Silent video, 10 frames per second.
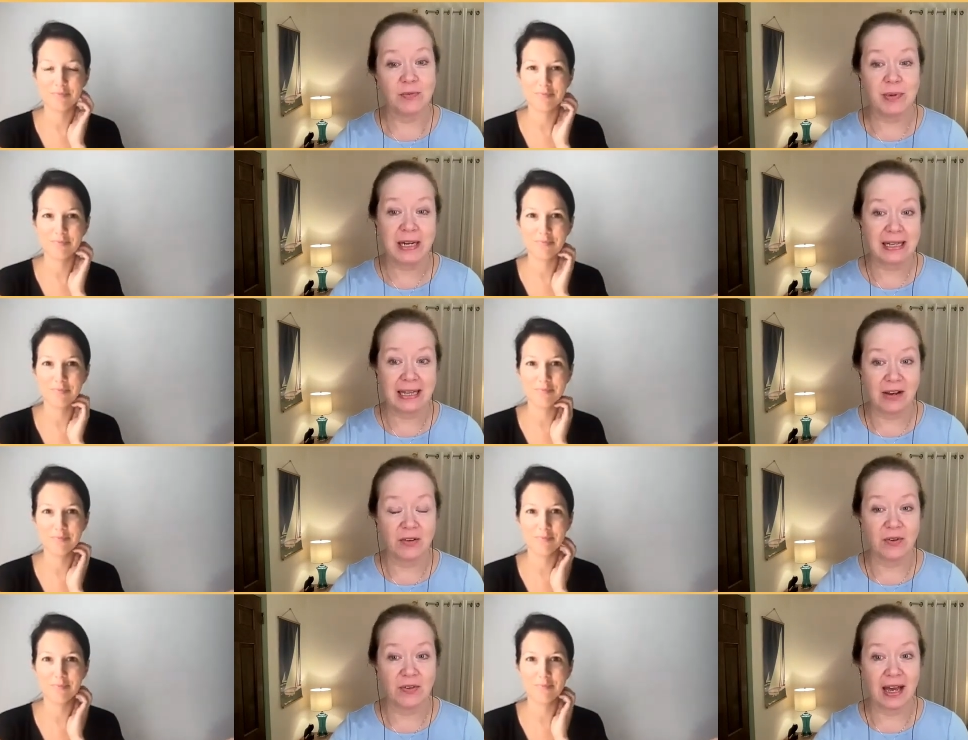Speaker 1: and you're repeating the
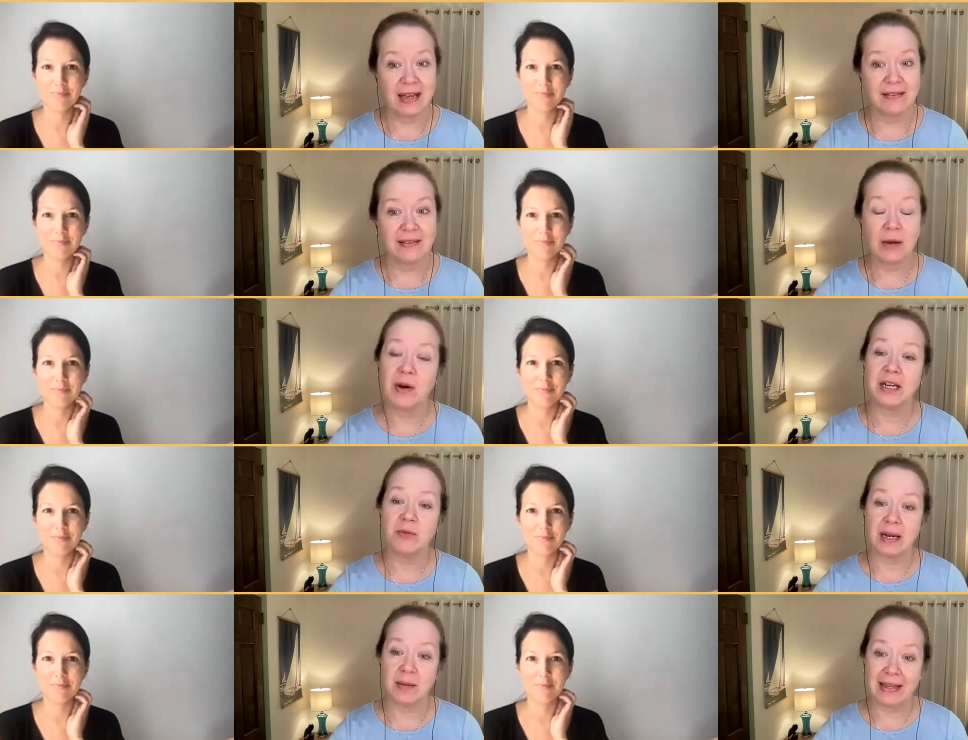exercise. Now, why
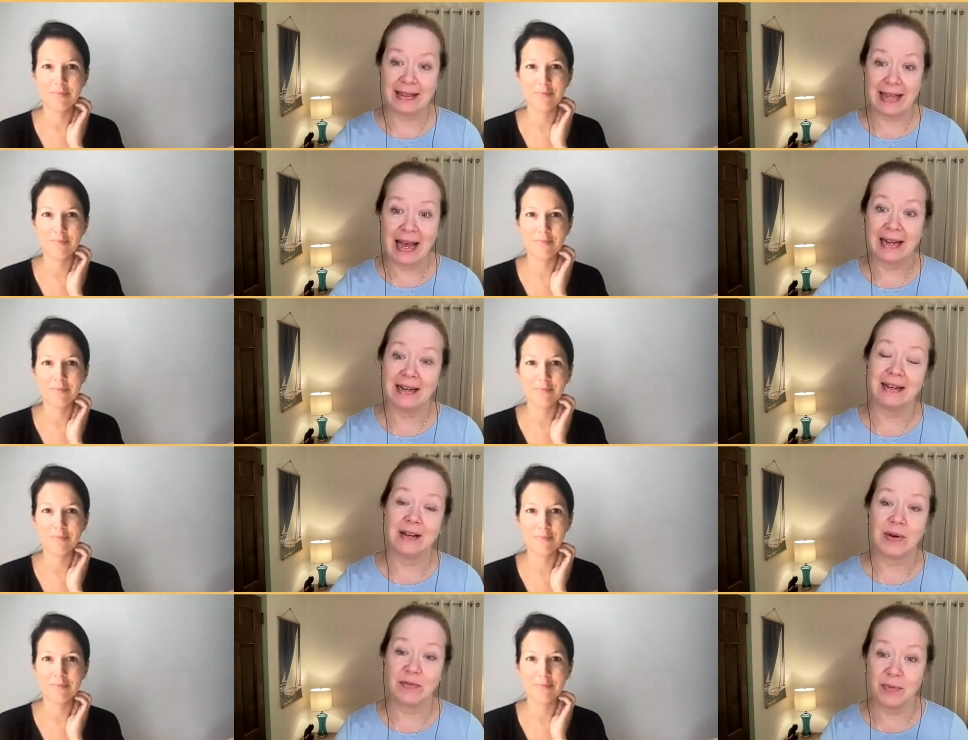do you recommend that
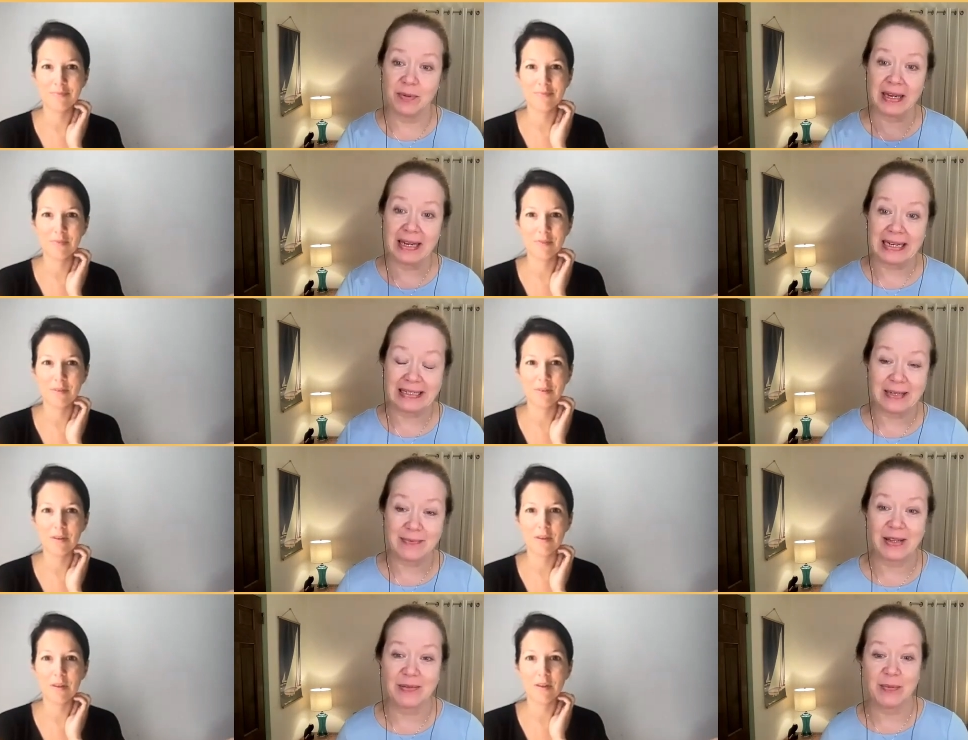going from the beginning
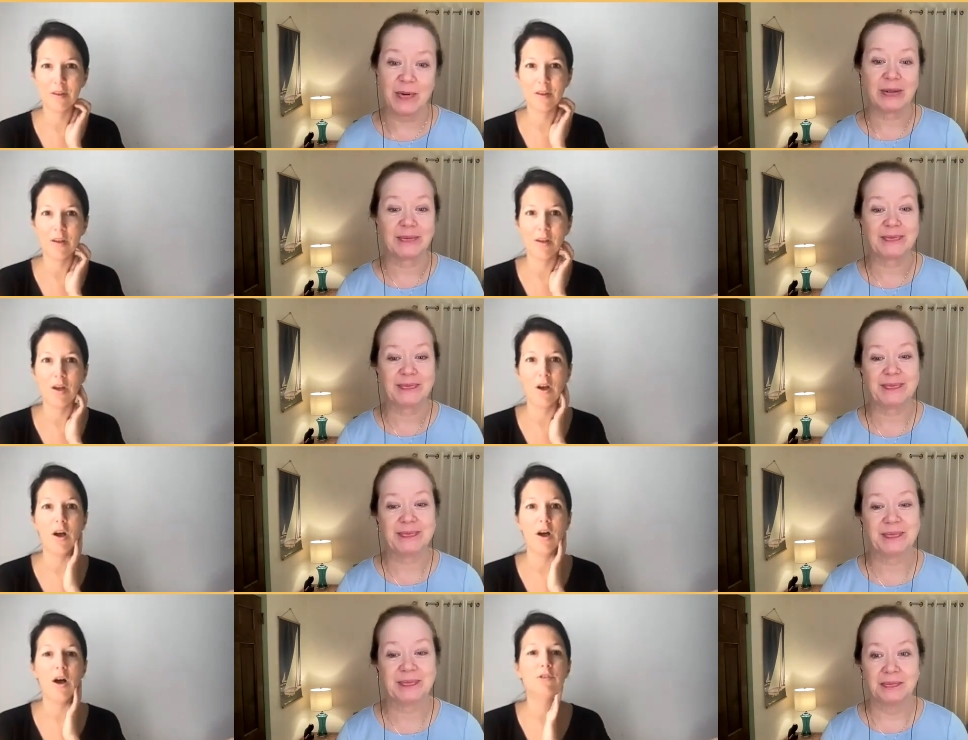to the middle of the book?
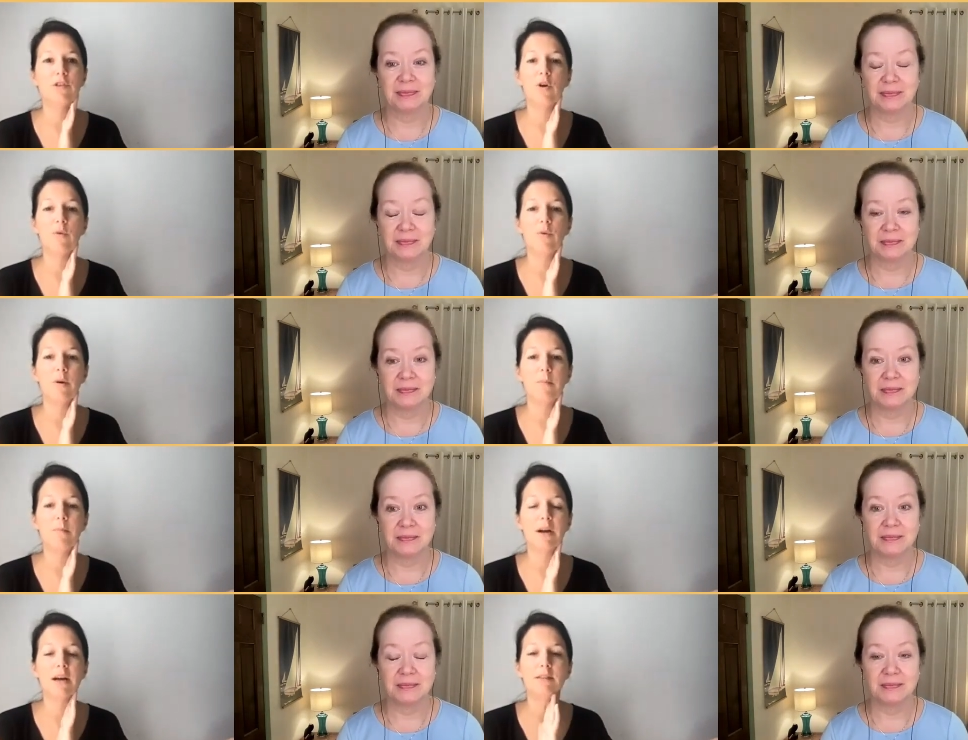
Speaker 2: So,
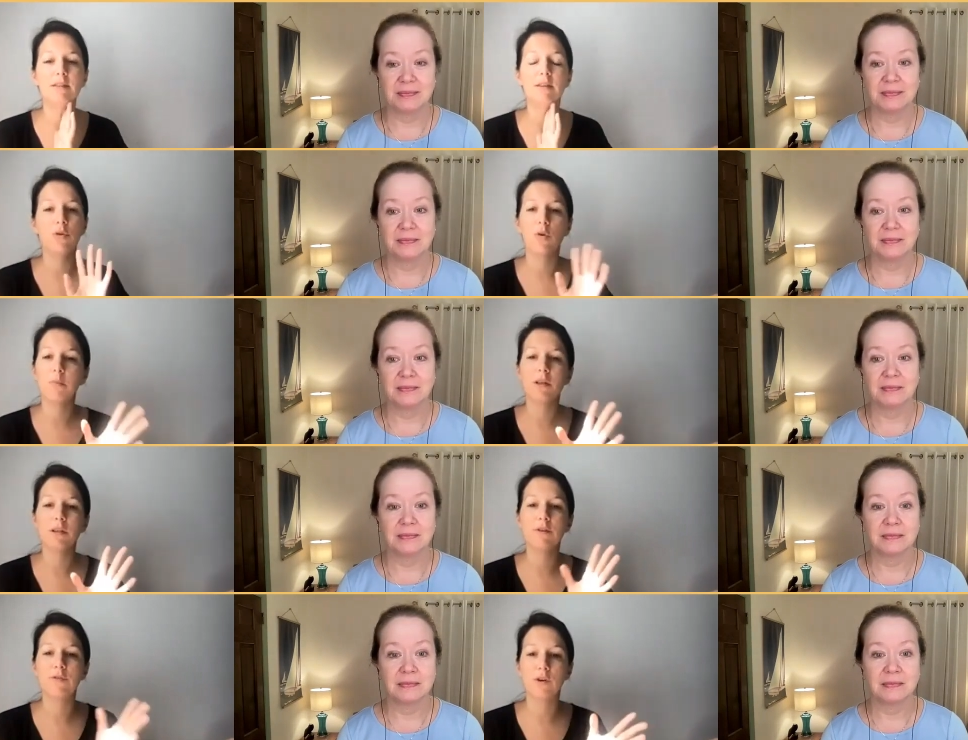because
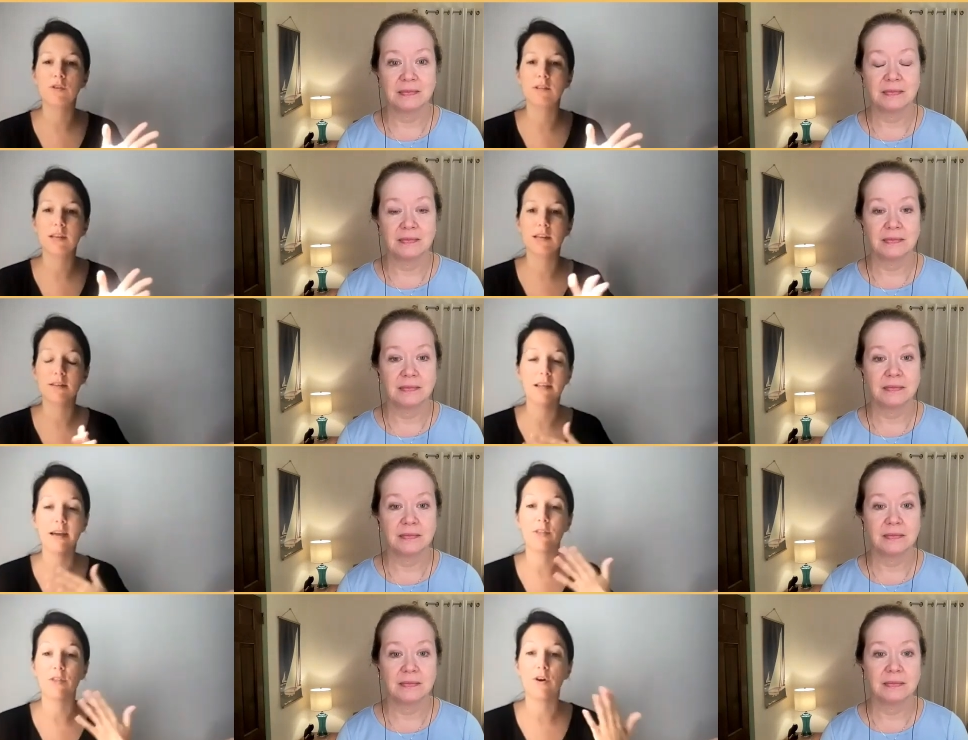normally the first scene is
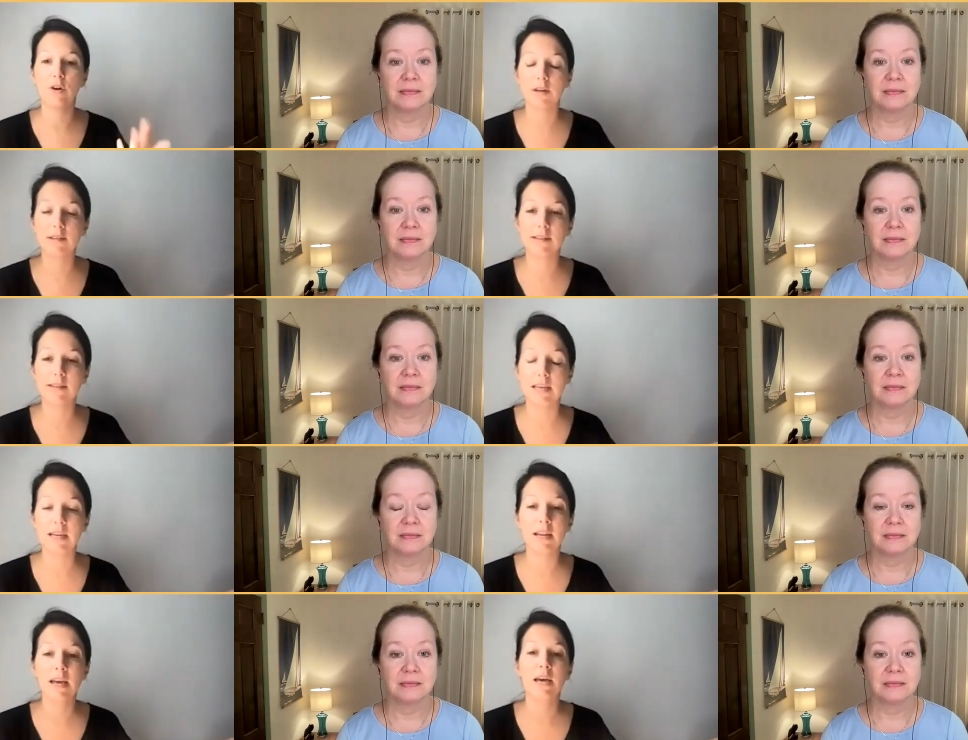like the hook
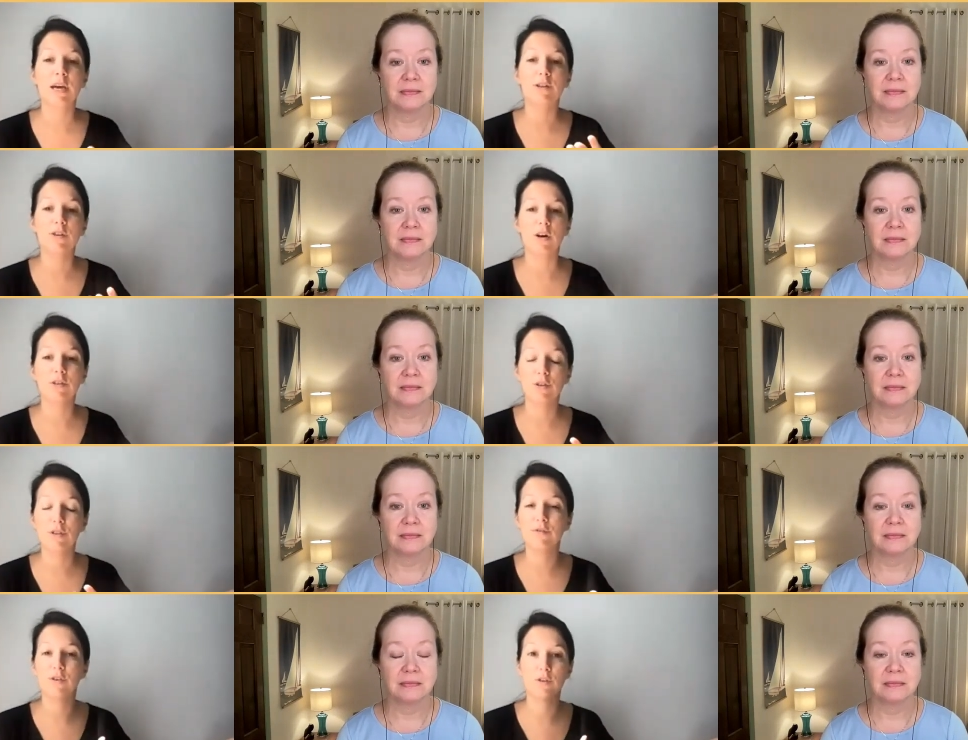scene, it's also
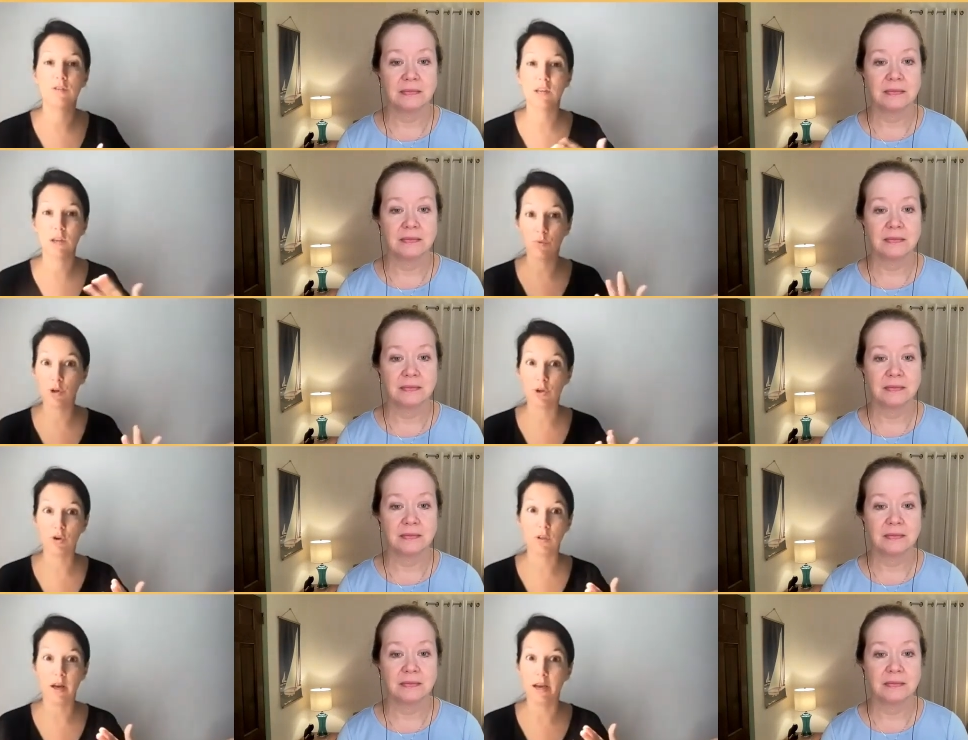the first scene where you're